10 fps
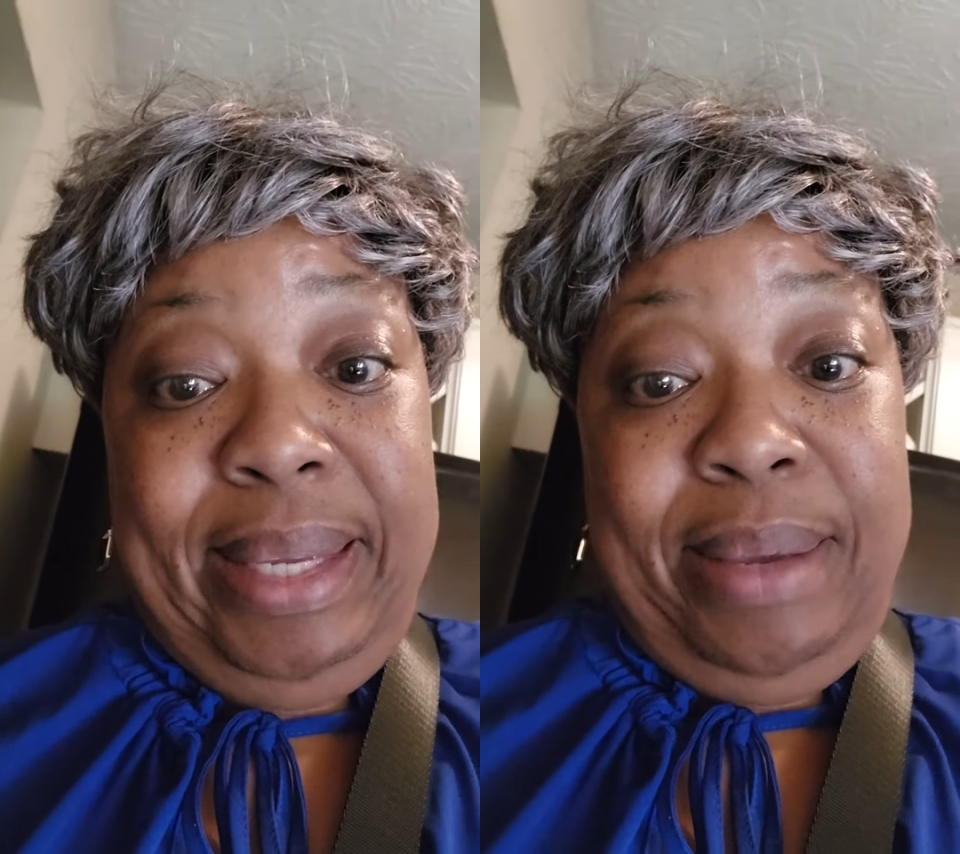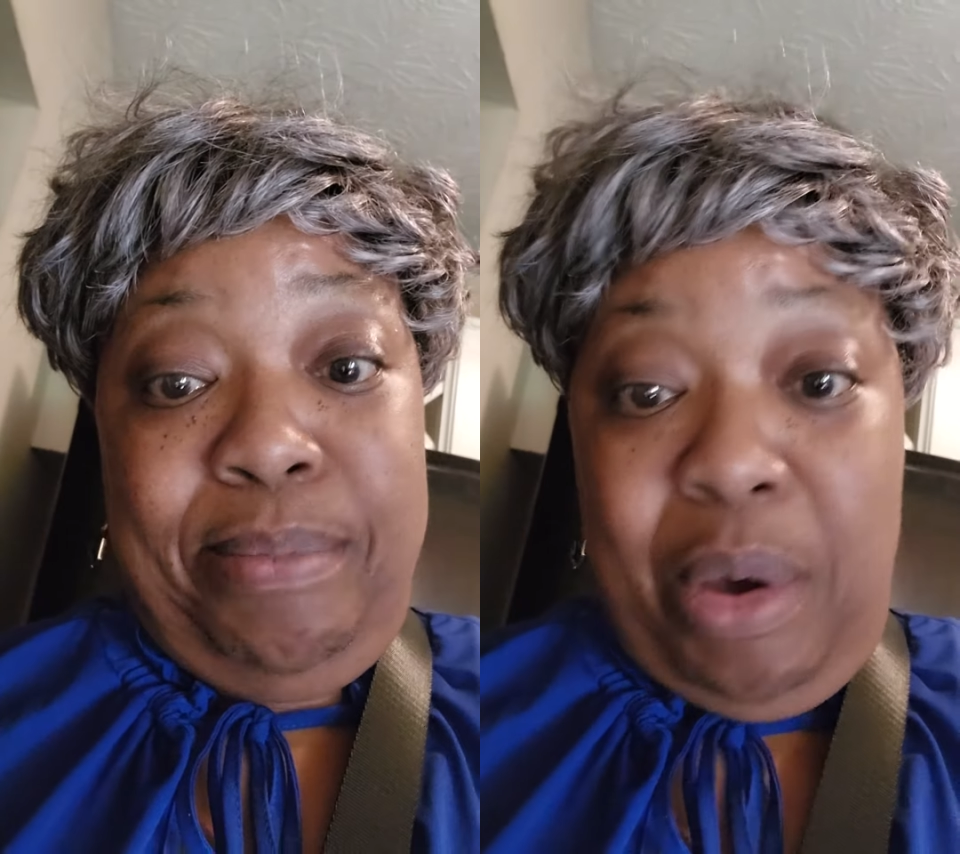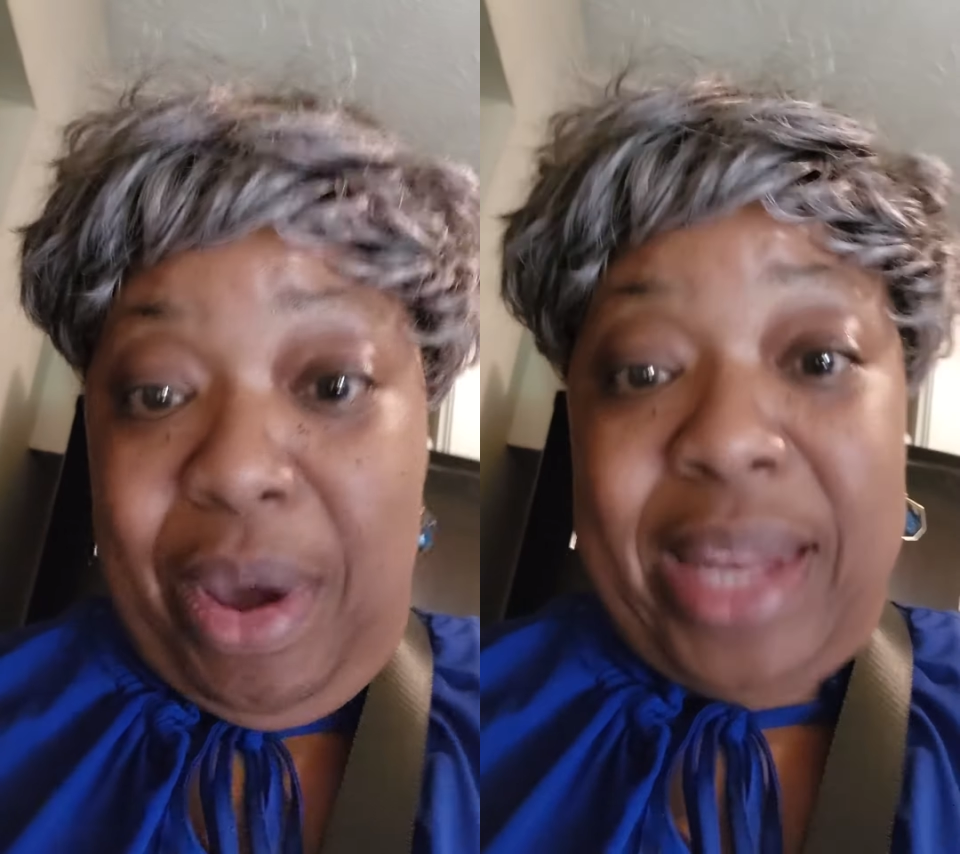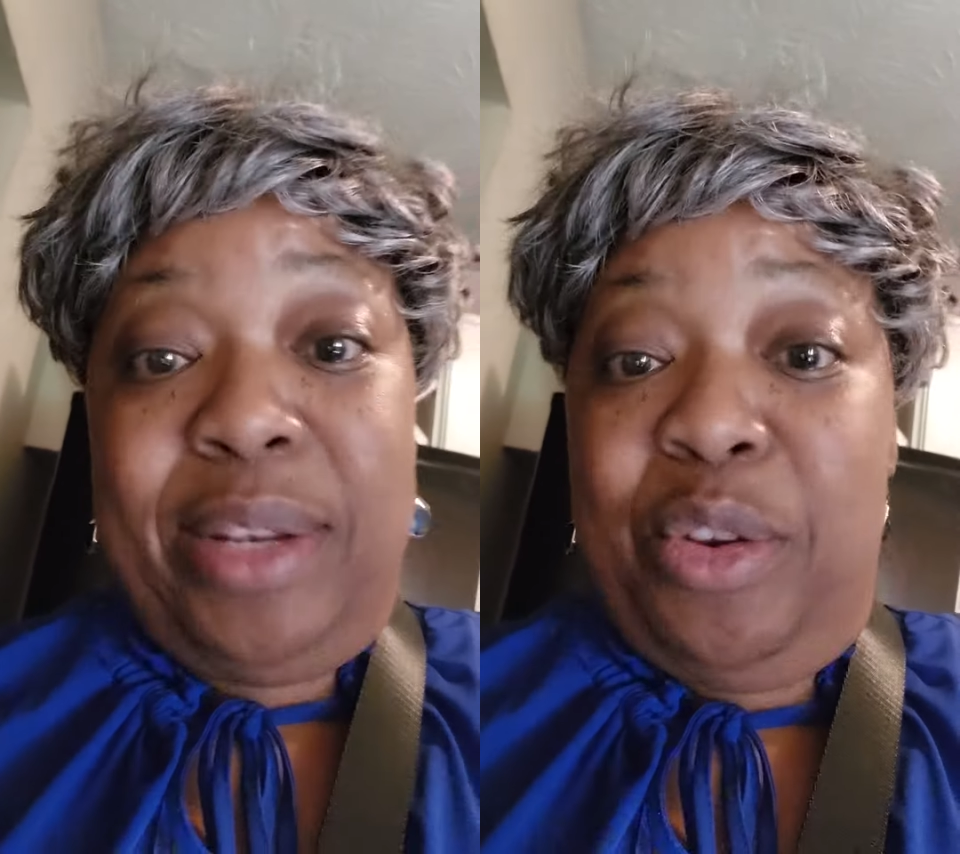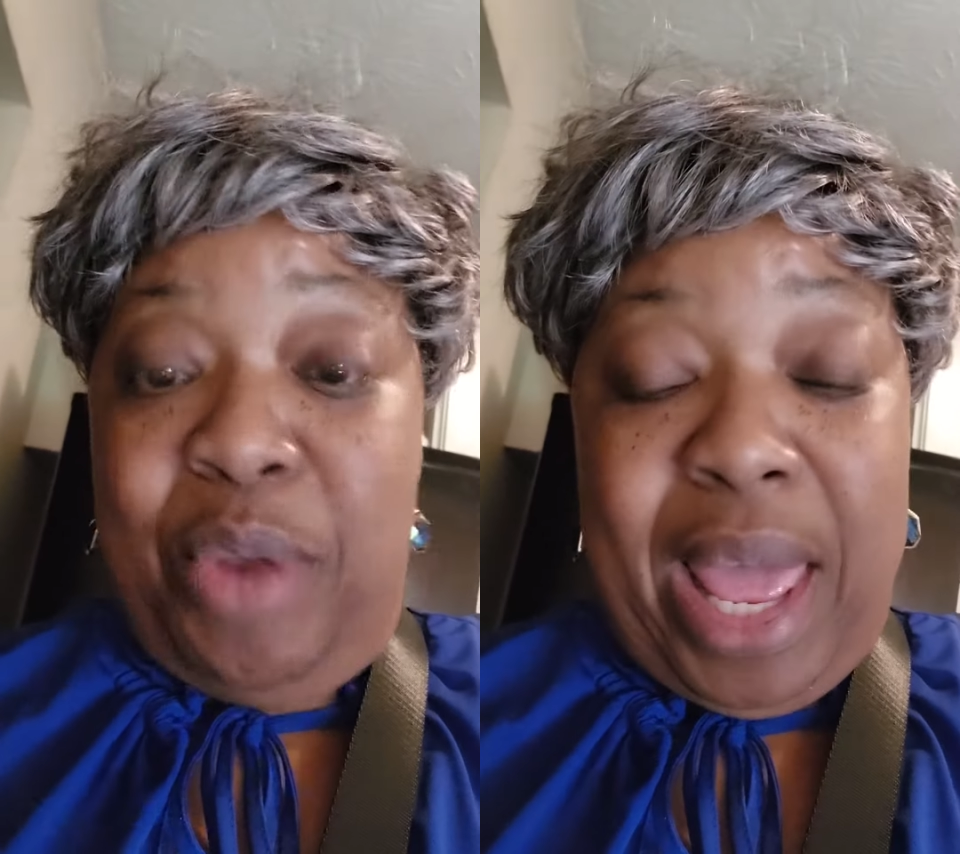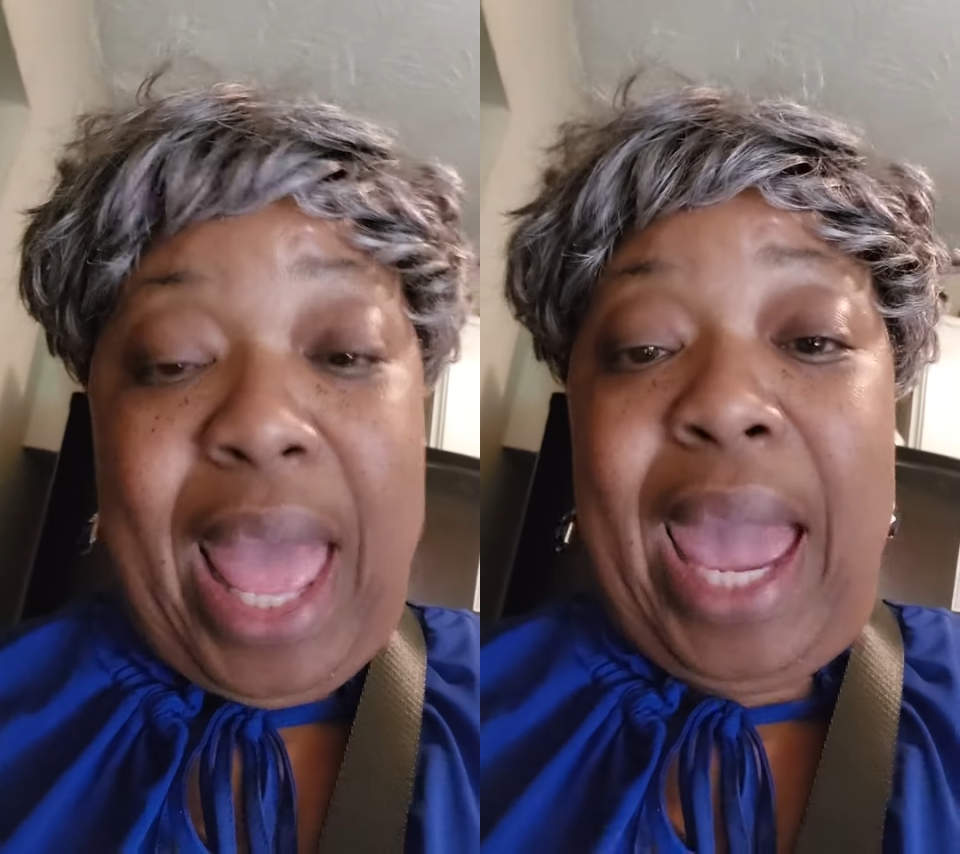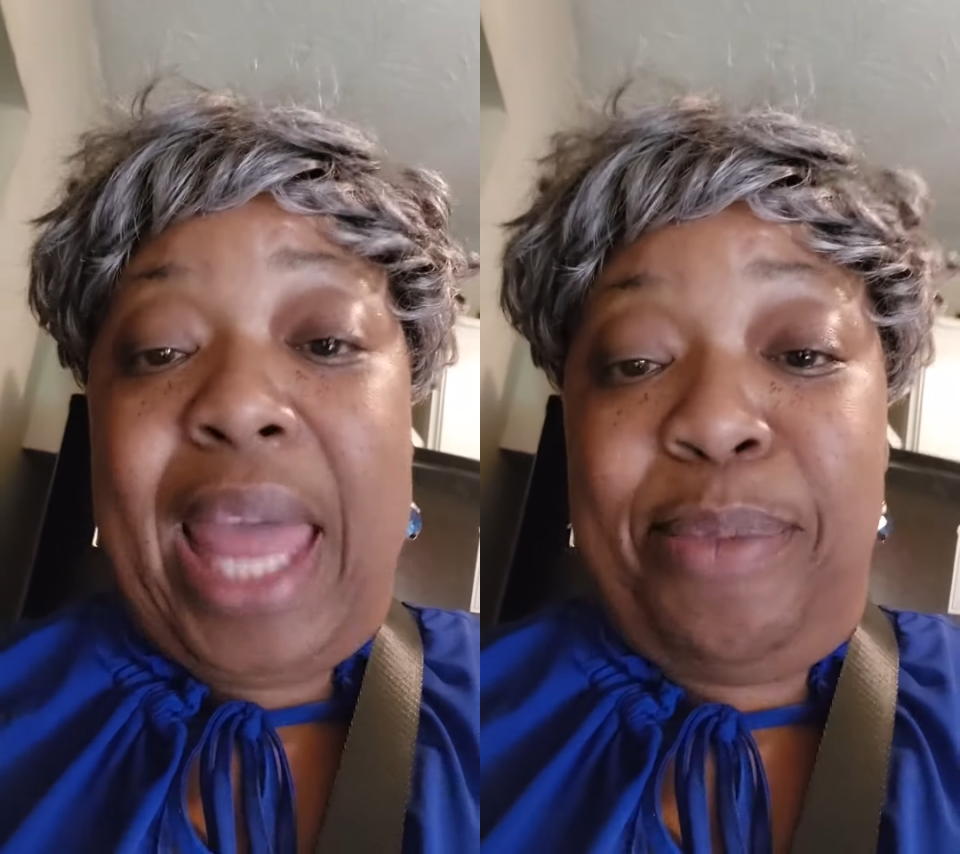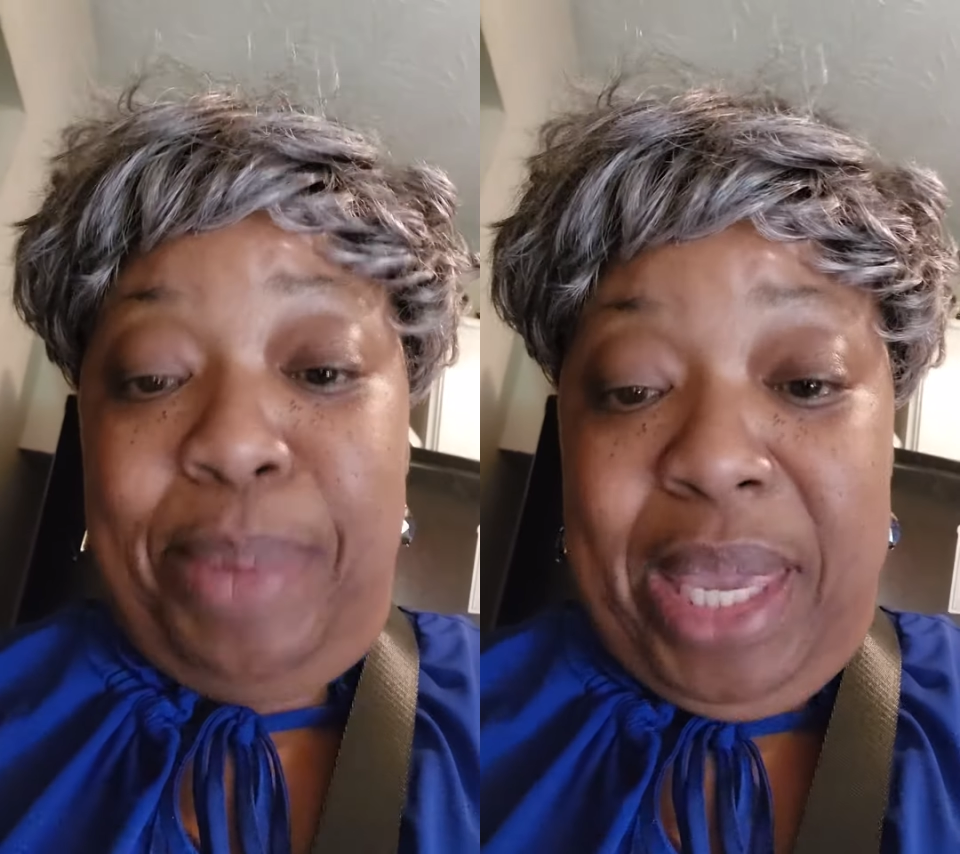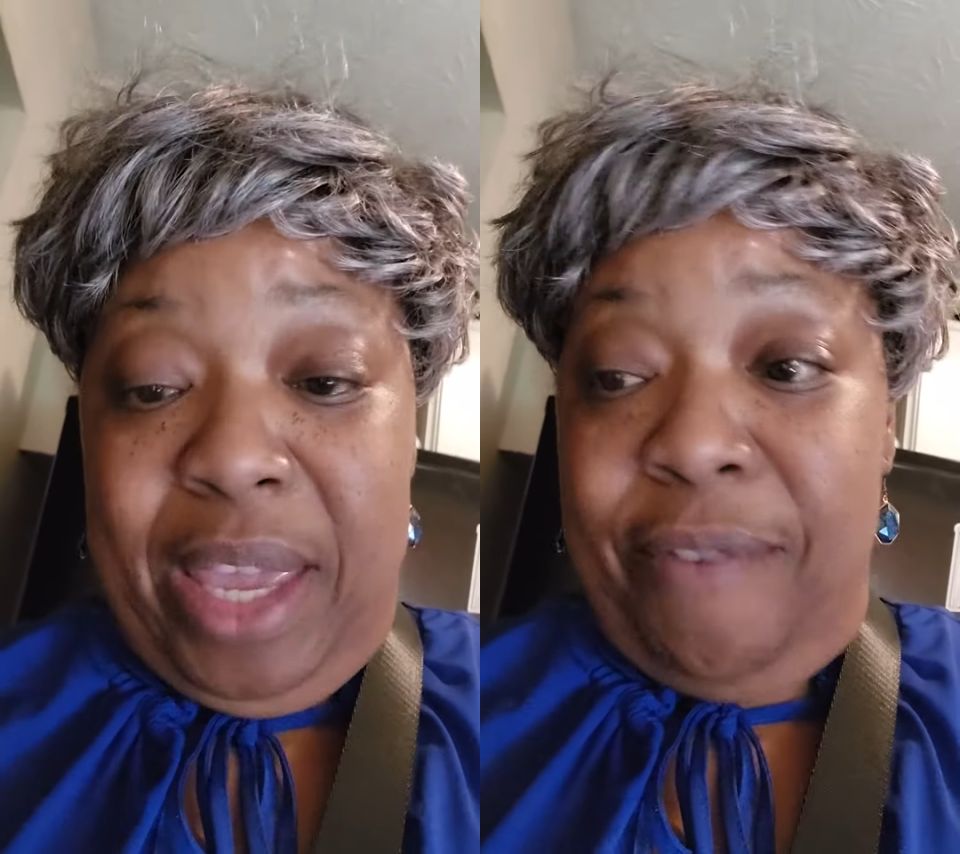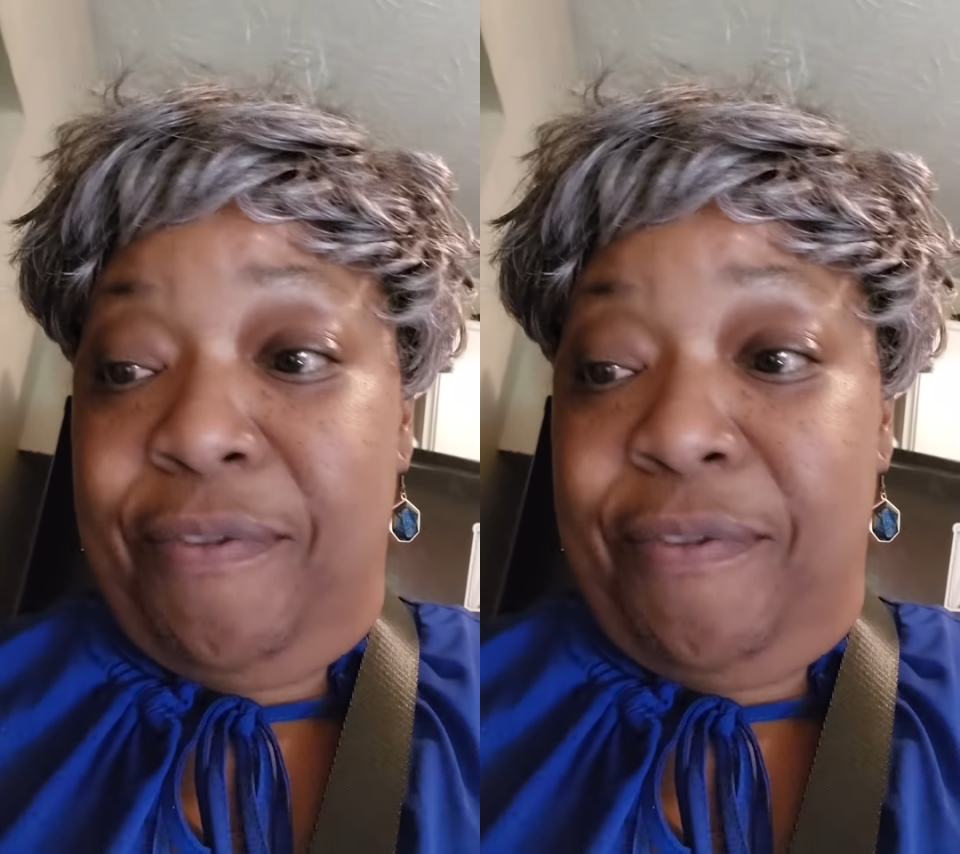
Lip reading: Mom got to do that. I got to be here